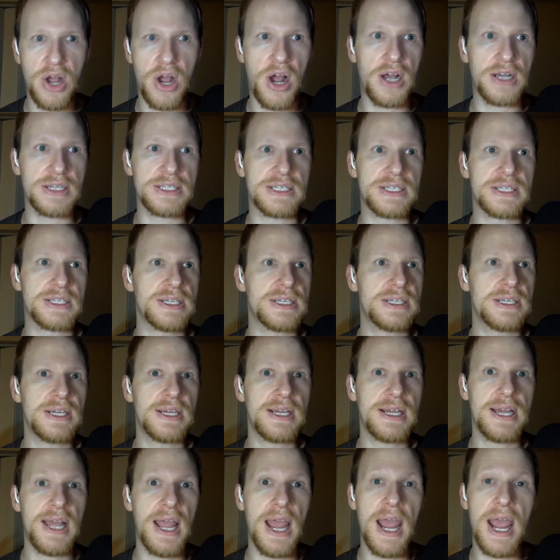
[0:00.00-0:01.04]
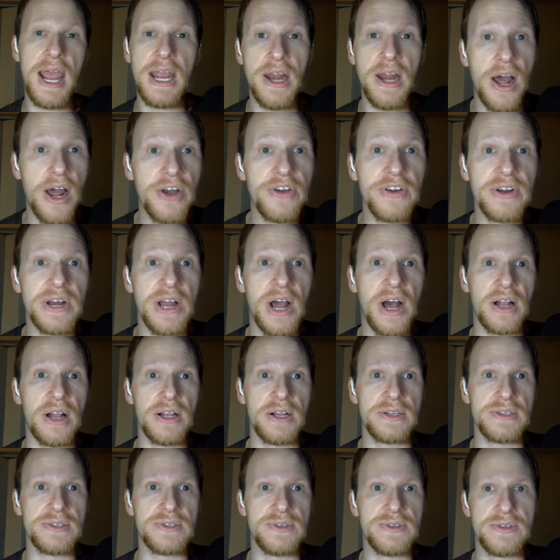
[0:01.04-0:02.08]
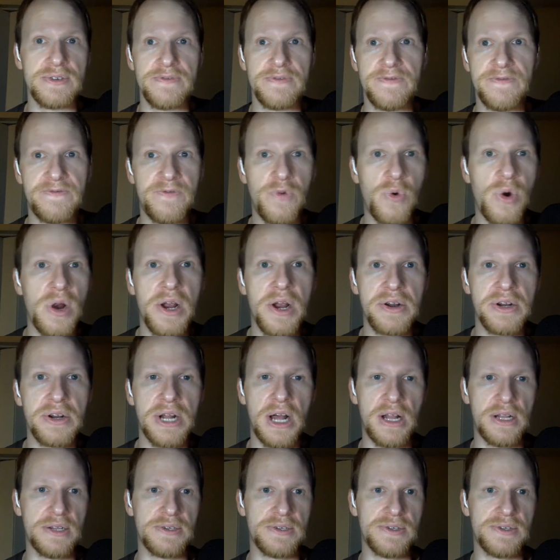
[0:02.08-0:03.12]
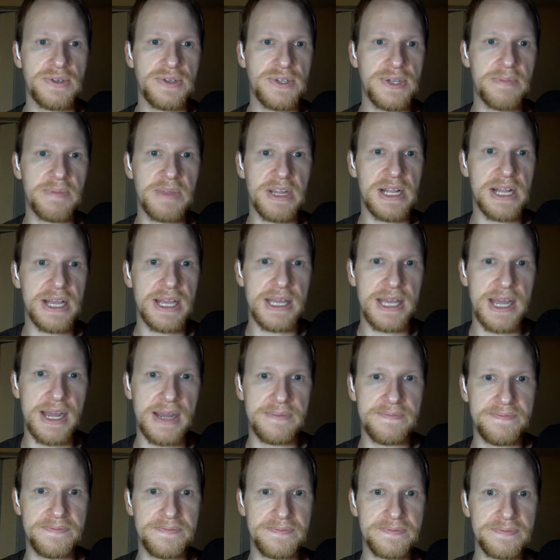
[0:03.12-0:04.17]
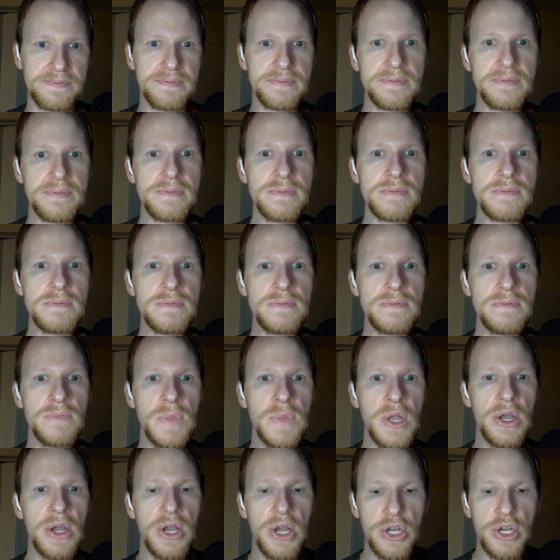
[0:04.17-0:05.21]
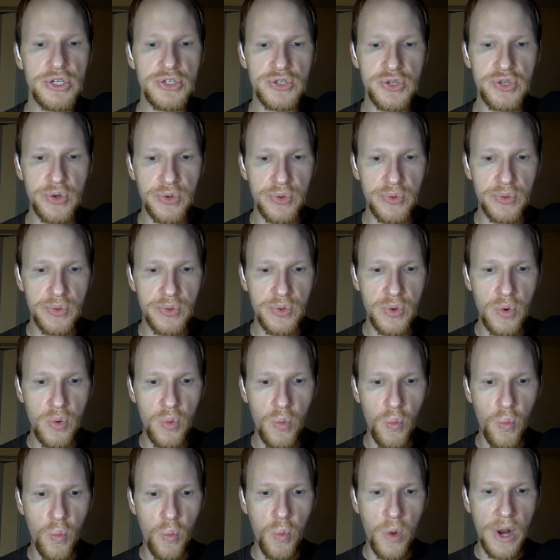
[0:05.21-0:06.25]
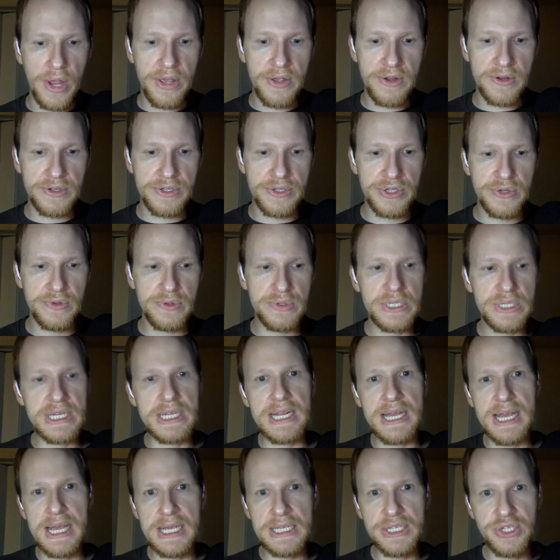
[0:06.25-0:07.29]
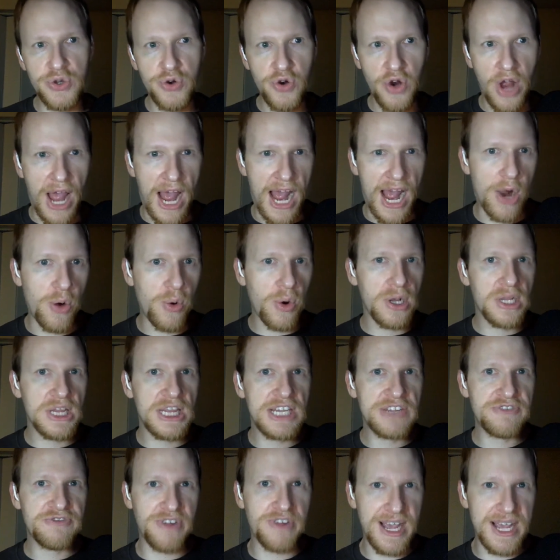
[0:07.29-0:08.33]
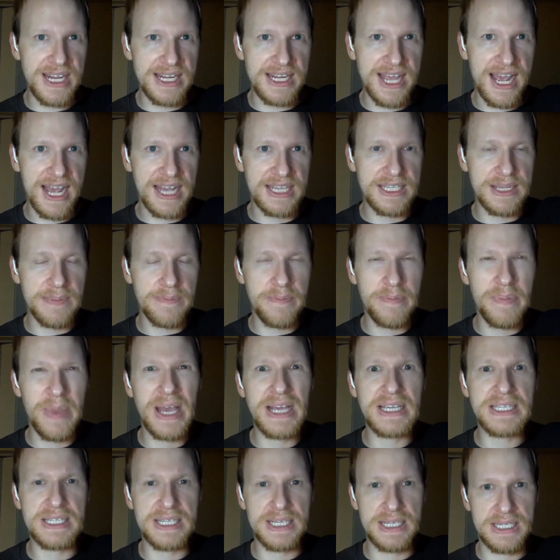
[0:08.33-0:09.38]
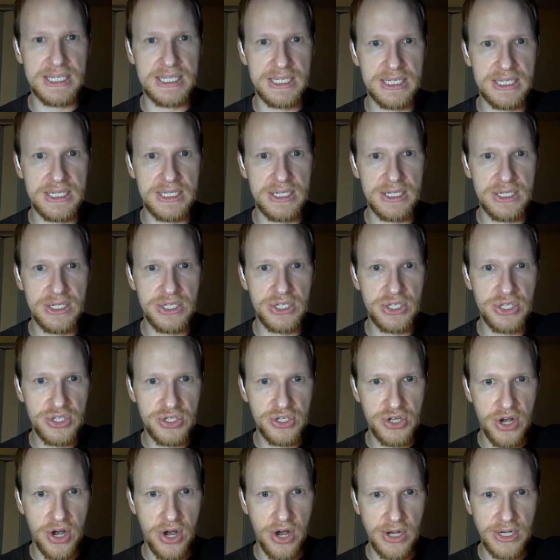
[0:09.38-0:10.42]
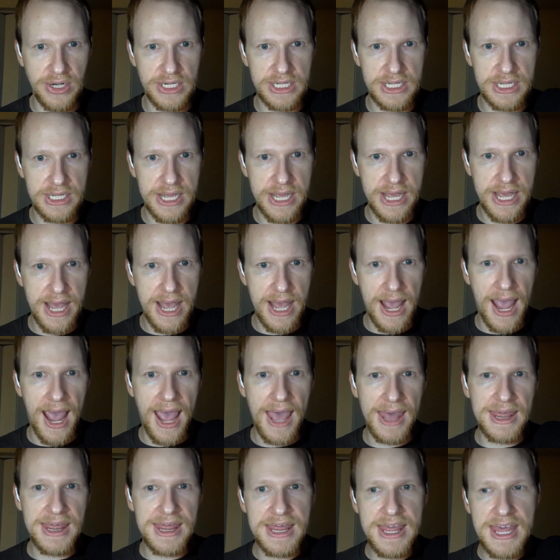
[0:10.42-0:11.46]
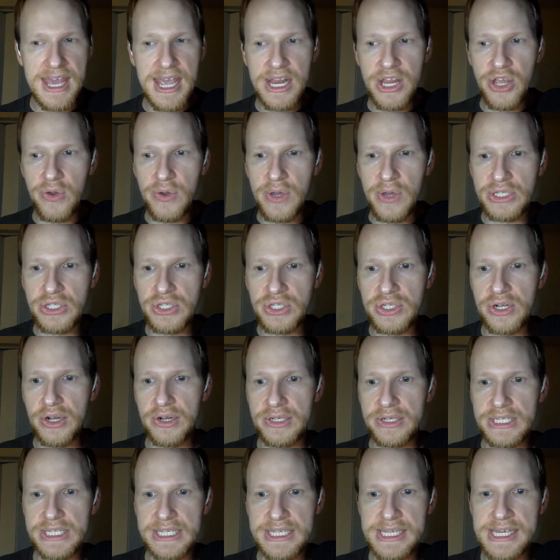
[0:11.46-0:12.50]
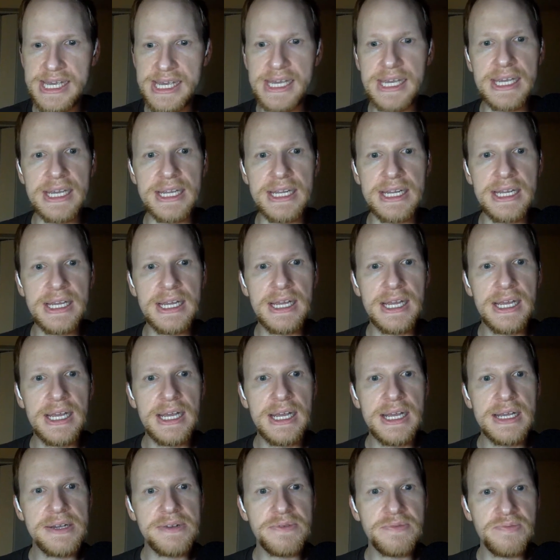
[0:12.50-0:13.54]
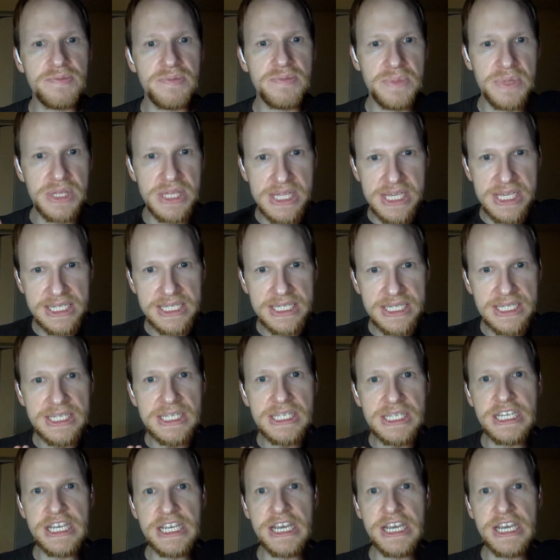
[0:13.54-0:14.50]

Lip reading: cost $800 or $400 or something like that. So what you're using is your hourly rate as a basis to start, and then you can start seeing this is